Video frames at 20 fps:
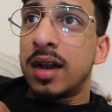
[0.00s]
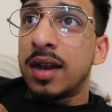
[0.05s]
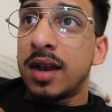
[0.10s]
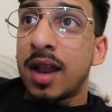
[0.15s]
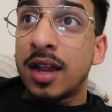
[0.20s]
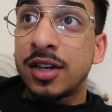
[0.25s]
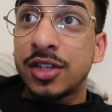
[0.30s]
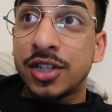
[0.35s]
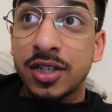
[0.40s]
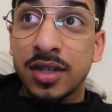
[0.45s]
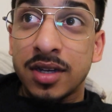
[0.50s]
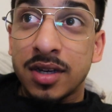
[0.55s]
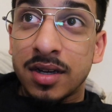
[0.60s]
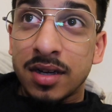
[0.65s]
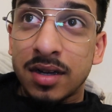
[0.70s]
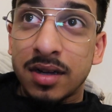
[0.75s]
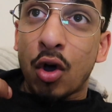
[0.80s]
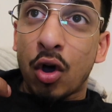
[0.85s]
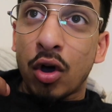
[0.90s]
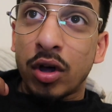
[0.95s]
Last
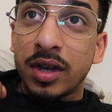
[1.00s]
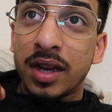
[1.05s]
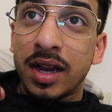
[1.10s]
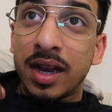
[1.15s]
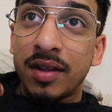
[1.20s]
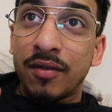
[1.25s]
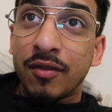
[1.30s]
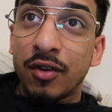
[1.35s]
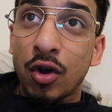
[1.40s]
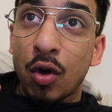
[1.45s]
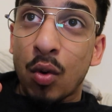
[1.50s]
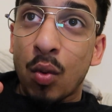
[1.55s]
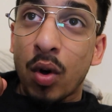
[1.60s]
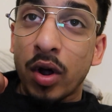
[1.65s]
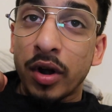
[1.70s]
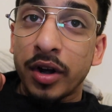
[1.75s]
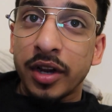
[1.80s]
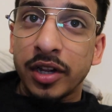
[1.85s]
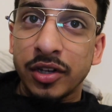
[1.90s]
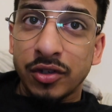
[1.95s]
year, my daughter didn't even know what
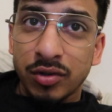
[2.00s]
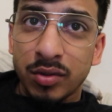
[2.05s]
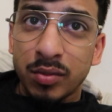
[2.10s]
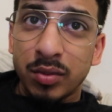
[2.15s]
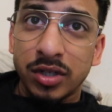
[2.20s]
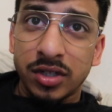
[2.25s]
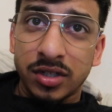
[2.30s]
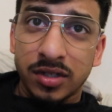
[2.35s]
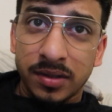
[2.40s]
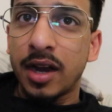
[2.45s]
a nursery was.